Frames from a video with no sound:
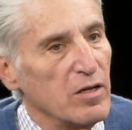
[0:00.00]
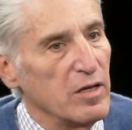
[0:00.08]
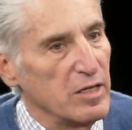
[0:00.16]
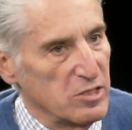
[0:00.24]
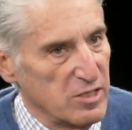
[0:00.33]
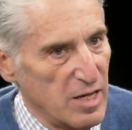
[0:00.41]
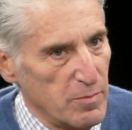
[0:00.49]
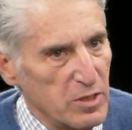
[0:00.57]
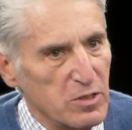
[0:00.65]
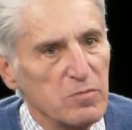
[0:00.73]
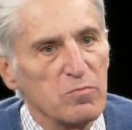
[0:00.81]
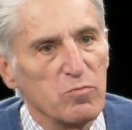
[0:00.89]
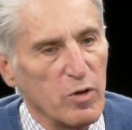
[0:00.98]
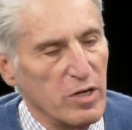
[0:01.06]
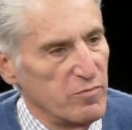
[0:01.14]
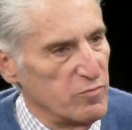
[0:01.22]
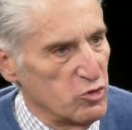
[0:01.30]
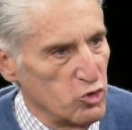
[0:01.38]
Islamic, yeah. right,
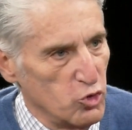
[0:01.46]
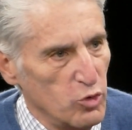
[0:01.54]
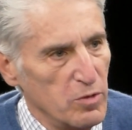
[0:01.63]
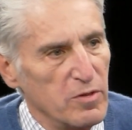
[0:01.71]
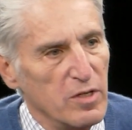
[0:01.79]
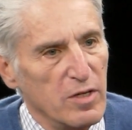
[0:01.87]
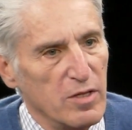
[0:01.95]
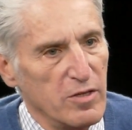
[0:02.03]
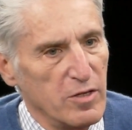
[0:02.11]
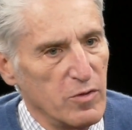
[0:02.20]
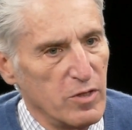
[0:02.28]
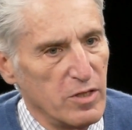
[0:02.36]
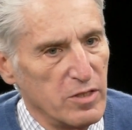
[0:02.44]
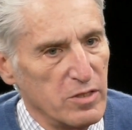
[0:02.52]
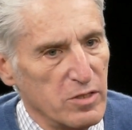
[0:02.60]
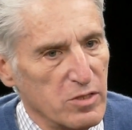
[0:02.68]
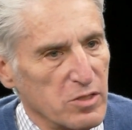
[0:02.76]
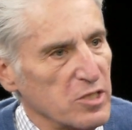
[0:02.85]
for sure. There are
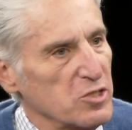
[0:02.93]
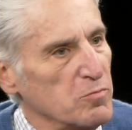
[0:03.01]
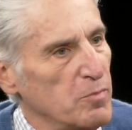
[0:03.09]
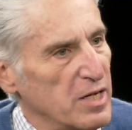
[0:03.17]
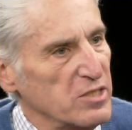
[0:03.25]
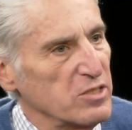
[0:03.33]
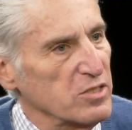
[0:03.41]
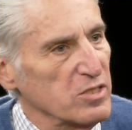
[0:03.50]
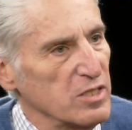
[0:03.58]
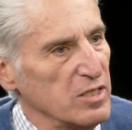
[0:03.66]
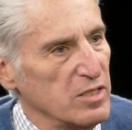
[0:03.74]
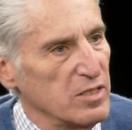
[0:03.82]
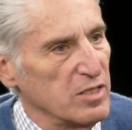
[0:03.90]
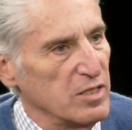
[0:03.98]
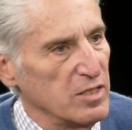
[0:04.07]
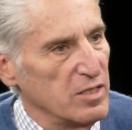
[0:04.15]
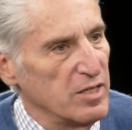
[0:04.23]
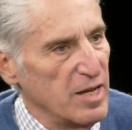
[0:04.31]
six mosques in
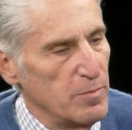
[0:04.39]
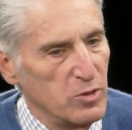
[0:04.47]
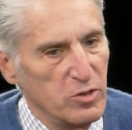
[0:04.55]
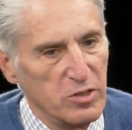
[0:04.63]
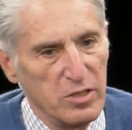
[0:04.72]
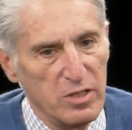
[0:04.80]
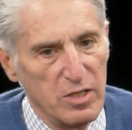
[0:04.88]
the neighborhood.